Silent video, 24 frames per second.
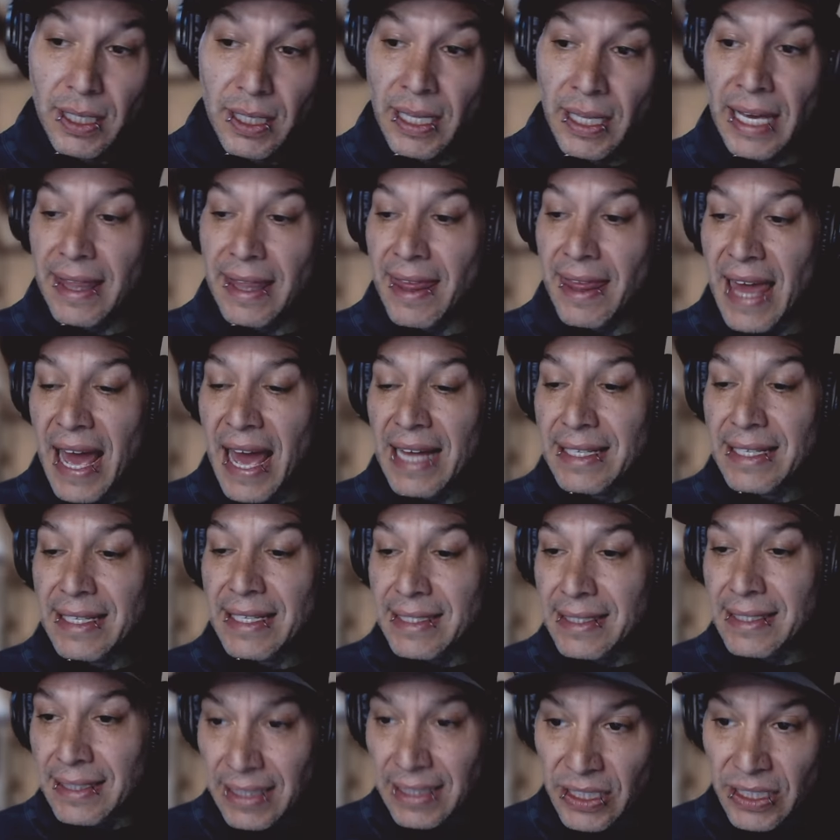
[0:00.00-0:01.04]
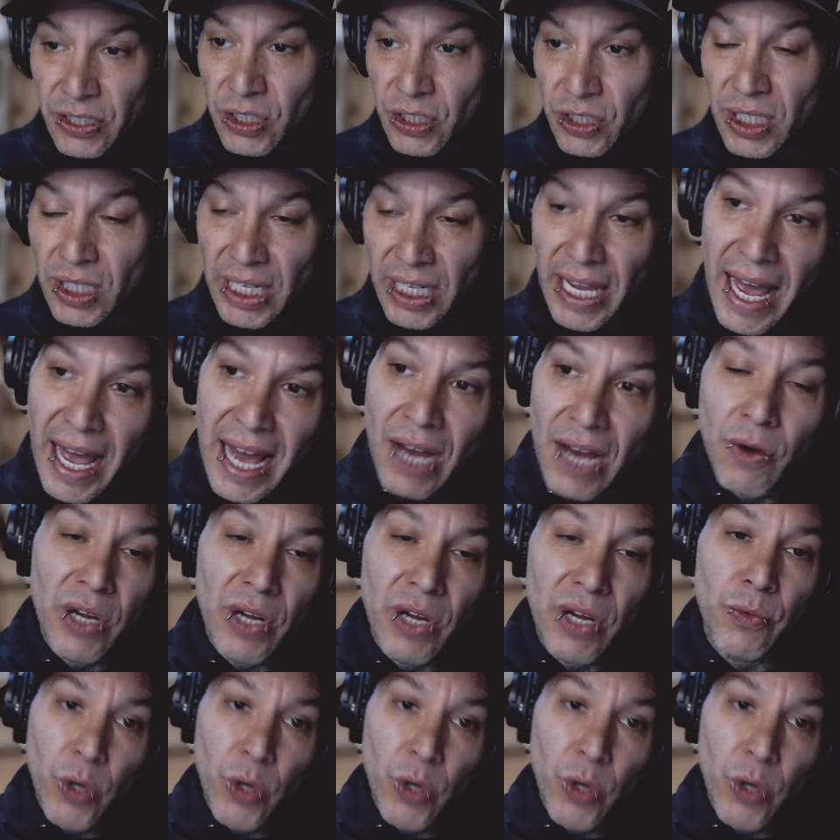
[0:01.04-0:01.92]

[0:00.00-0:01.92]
Like that's literally how I